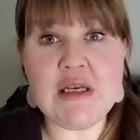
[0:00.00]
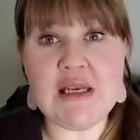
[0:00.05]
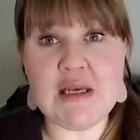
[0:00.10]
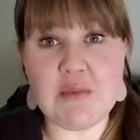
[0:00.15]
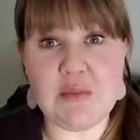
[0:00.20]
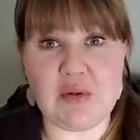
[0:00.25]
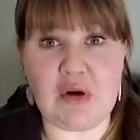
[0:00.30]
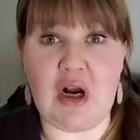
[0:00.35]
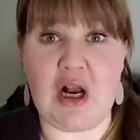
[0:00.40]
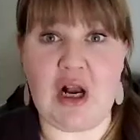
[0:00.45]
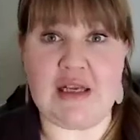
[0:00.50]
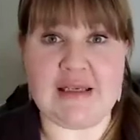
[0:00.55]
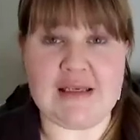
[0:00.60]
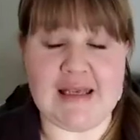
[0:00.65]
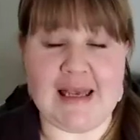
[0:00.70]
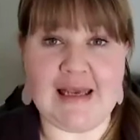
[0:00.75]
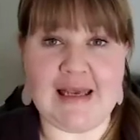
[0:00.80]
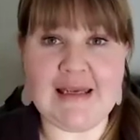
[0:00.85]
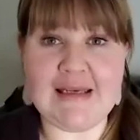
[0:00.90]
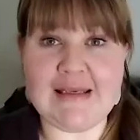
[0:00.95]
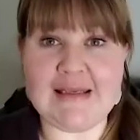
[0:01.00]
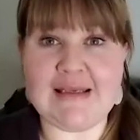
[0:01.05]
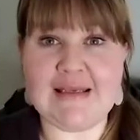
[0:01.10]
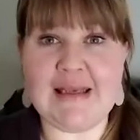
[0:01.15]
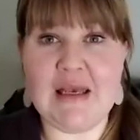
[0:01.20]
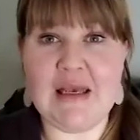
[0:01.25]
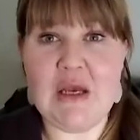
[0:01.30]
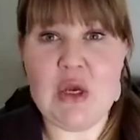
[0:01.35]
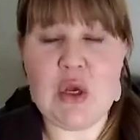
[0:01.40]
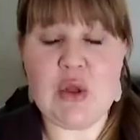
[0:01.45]
the branding
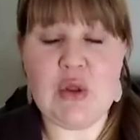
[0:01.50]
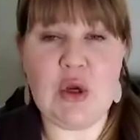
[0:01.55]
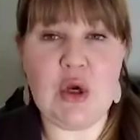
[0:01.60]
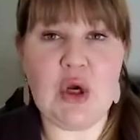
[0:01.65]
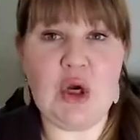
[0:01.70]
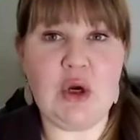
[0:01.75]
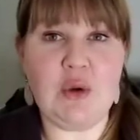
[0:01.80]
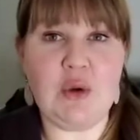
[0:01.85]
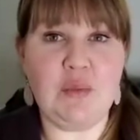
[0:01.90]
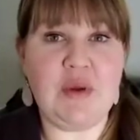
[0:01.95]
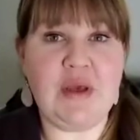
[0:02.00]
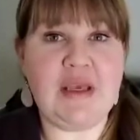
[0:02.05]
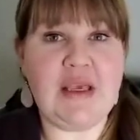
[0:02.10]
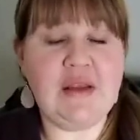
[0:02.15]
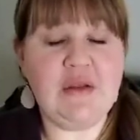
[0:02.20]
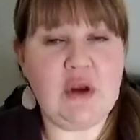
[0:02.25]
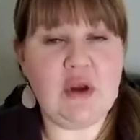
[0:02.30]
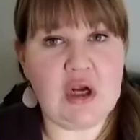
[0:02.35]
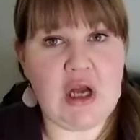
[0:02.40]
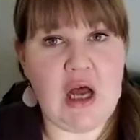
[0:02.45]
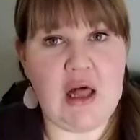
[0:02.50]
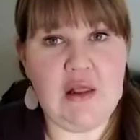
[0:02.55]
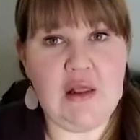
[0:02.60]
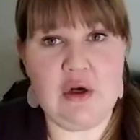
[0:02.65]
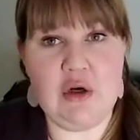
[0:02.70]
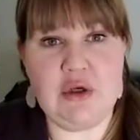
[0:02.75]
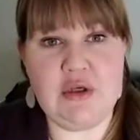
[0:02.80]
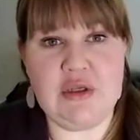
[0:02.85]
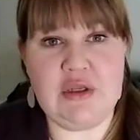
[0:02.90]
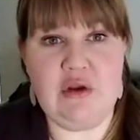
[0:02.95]
process, they're picking their
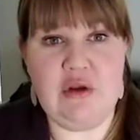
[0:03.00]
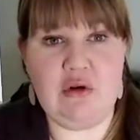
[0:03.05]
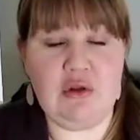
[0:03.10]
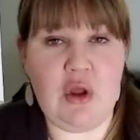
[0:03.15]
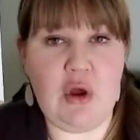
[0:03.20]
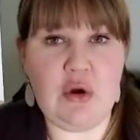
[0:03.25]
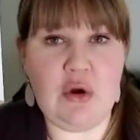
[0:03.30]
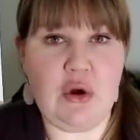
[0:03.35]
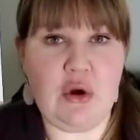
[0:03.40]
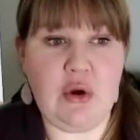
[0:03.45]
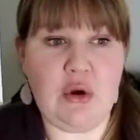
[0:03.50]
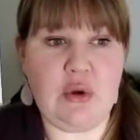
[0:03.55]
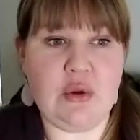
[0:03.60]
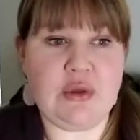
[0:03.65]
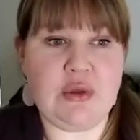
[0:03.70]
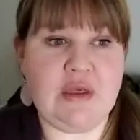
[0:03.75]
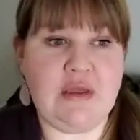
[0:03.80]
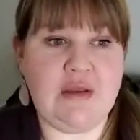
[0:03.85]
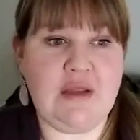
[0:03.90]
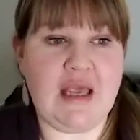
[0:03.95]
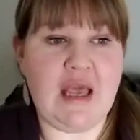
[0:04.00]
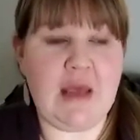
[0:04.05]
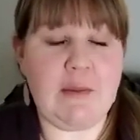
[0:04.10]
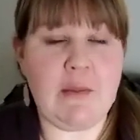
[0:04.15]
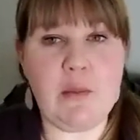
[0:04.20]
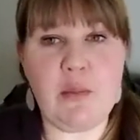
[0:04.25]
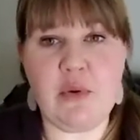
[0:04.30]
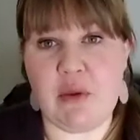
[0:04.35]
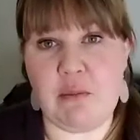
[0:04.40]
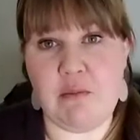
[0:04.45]
colors and their logos and they
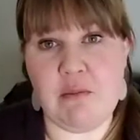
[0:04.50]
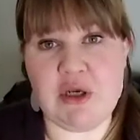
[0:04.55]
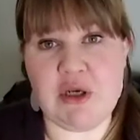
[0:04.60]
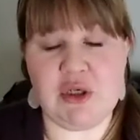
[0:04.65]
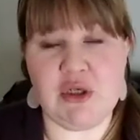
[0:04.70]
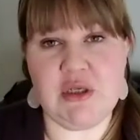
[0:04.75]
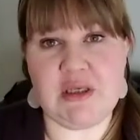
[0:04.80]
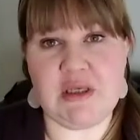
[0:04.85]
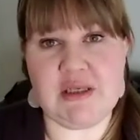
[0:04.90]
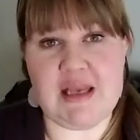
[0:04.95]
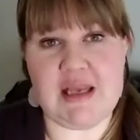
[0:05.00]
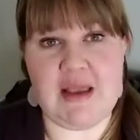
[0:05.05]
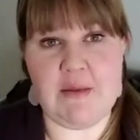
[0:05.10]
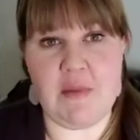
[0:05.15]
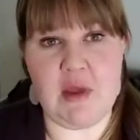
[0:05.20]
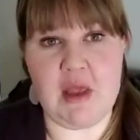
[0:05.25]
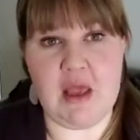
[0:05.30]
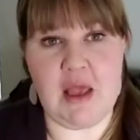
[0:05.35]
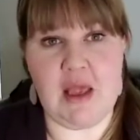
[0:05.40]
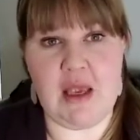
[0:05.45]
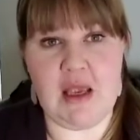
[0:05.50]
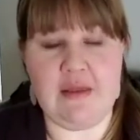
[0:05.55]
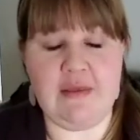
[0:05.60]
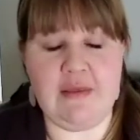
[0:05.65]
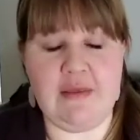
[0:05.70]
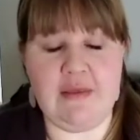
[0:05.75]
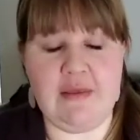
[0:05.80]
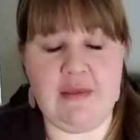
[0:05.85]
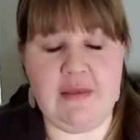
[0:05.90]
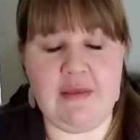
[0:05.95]
come up with a mission statement and
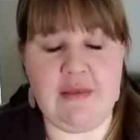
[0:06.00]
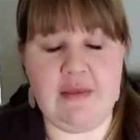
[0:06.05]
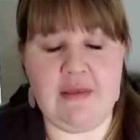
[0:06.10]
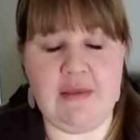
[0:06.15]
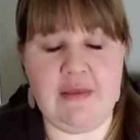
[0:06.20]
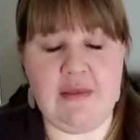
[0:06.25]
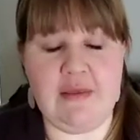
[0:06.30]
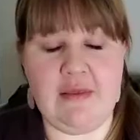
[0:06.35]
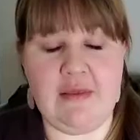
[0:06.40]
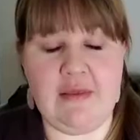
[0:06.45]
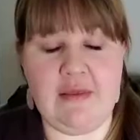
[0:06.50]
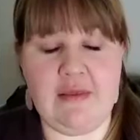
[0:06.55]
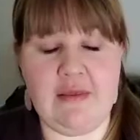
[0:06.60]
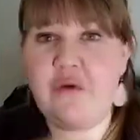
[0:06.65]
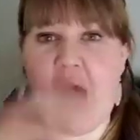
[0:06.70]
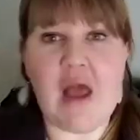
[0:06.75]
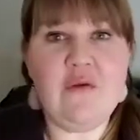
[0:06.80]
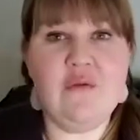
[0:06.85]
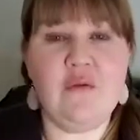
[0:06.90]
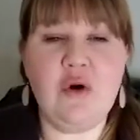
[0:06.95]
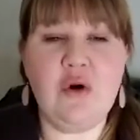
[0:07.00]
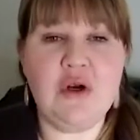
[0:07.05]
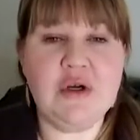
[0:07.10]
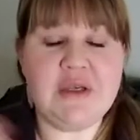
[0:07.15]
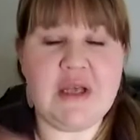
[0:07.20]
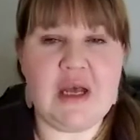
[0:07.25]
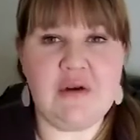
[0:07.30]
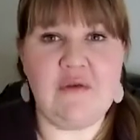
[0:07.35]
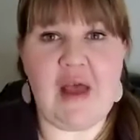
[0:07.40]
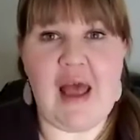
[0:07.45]
pull
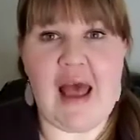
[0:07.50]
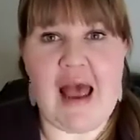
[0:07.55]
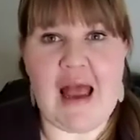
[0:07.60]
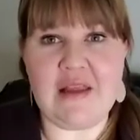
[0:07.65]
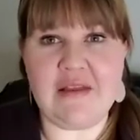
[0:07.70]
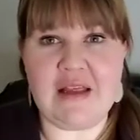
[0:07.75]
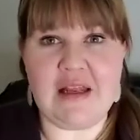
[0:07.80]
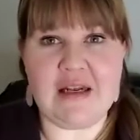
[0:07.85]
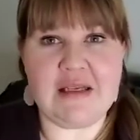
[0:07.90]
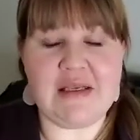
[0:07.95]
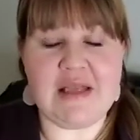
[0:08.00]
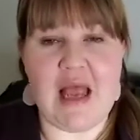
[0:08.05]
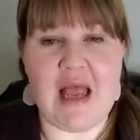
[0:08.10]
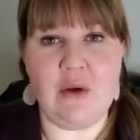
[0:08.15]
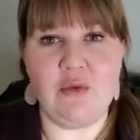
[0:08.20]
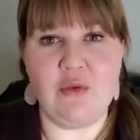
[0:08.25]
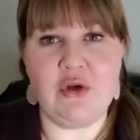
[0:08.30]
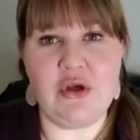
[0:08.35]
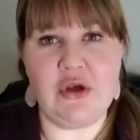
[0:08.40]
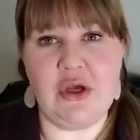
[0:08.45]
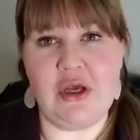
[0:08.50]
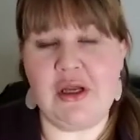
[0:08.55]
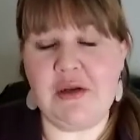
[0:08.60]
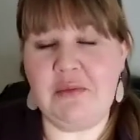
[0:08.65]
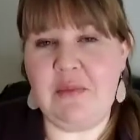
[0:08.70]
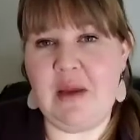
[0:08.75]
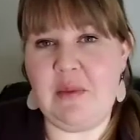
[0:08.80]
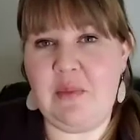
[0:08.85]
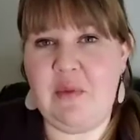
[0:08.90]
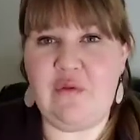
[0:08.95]
5 words out of a hat that sound
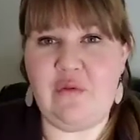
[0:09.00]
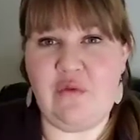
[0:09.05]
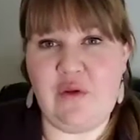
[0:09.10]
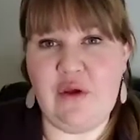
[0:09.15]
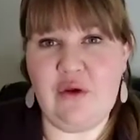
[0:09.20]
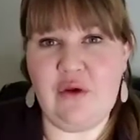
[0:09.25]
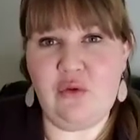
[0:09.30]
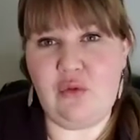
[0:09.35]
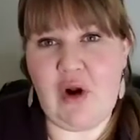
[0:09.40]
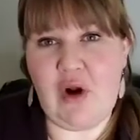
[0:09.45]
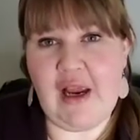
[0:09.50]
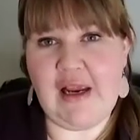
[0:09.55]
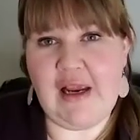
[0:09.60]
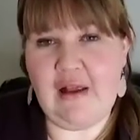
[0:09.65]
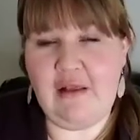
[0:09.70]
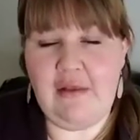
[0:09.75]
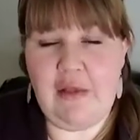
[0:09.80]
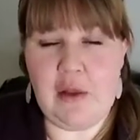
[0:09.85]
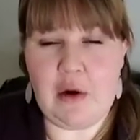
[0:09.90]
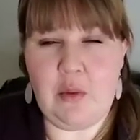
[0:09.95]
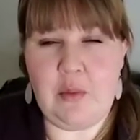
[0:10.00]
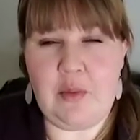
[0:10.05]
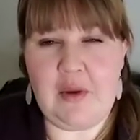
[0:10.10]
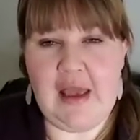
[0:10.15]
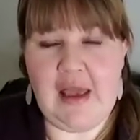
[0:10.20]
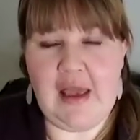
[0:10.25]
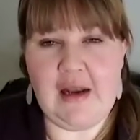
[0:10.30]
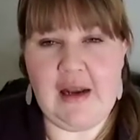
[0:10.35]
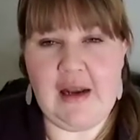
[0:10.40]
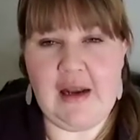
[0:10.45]
good, maybe feel right a little
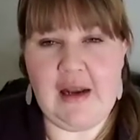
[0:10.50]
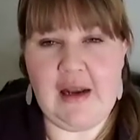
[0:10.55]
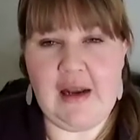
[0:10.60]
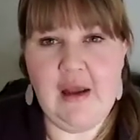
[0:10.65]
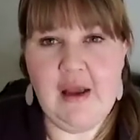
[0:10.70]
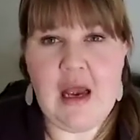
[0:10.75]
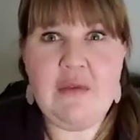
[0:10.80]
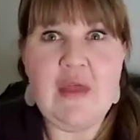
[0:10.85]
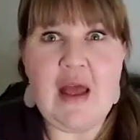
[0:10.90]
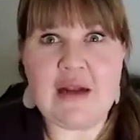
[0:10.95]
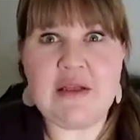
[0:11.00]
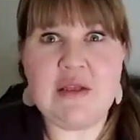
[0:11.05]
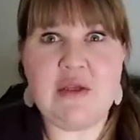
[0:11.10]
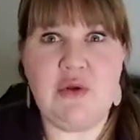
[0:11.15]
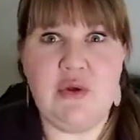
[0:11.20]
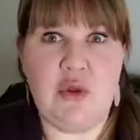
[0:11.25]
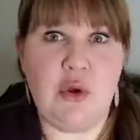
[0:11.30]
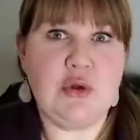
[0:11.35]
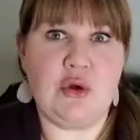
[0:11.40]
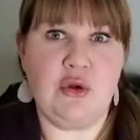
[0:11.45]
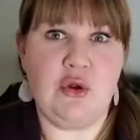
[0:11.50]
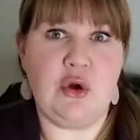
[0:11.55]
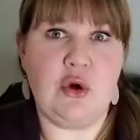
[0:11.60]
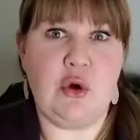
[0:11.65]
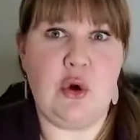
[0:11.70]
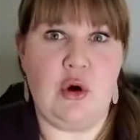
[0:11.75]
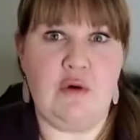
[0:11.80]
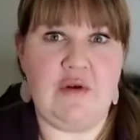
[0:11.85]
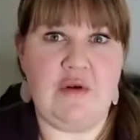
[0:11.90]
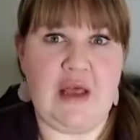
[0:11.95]
bit, and those
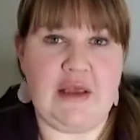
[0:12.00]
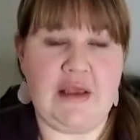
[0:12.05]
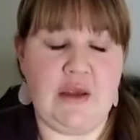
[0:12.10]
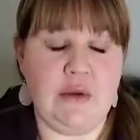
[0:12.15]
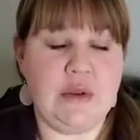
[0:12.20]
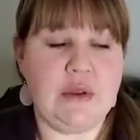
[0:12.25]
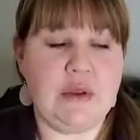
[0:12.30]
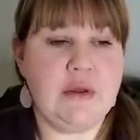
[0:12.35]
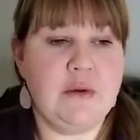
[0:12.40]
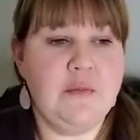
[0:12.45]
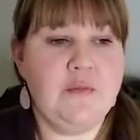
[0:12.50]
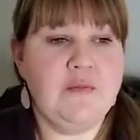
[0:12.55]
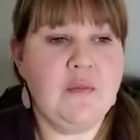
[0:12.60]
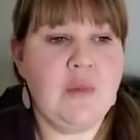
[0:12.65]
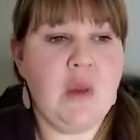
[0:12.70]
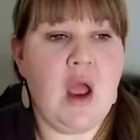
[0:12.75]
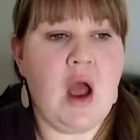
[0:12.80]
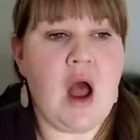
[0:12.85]
are their core values.